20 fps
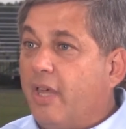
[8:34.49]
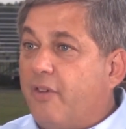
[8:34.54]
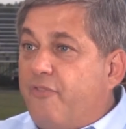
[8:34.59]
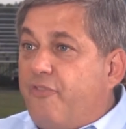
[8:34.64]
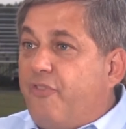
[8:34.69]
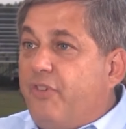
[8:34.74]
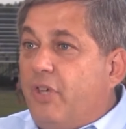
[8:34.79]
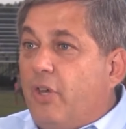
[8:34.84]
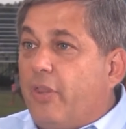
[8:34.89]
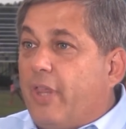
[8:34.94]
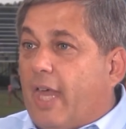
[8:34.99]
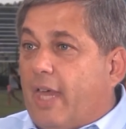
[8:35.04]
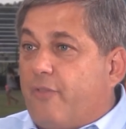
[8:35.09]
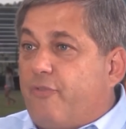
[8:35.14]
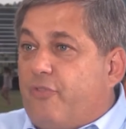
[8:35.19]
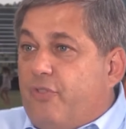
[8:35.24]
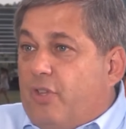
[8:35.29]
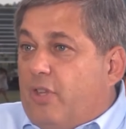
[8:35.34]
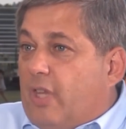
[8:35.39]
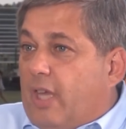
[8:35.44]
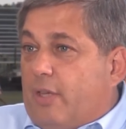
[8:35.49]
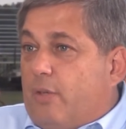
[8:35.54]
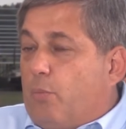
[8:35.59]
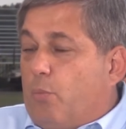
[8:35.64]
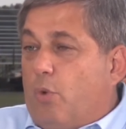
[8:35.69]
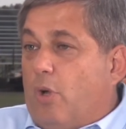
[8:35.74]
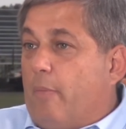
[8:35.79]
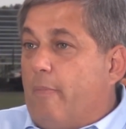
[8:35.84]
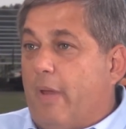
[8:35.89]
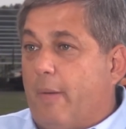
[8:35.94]
and feel
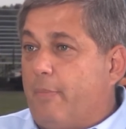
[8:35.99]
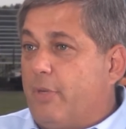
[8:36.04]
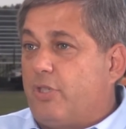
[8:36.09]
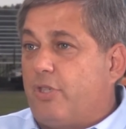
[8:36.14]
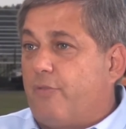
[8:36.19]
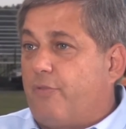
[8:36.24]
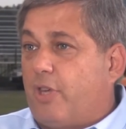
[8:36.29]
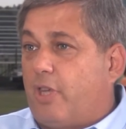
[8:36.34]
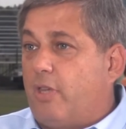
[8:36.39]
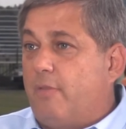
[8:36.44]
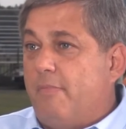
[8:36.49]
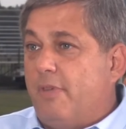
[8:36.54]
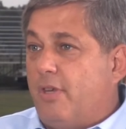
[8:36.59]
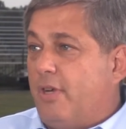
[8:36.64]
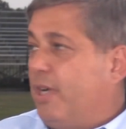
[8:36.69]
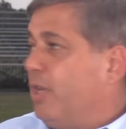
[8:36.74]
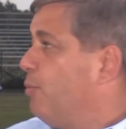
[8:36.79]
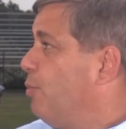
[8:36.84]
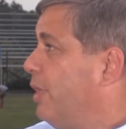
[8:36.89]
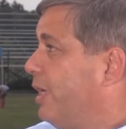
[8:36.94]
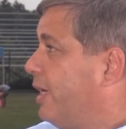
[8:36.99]
like we're members of a community.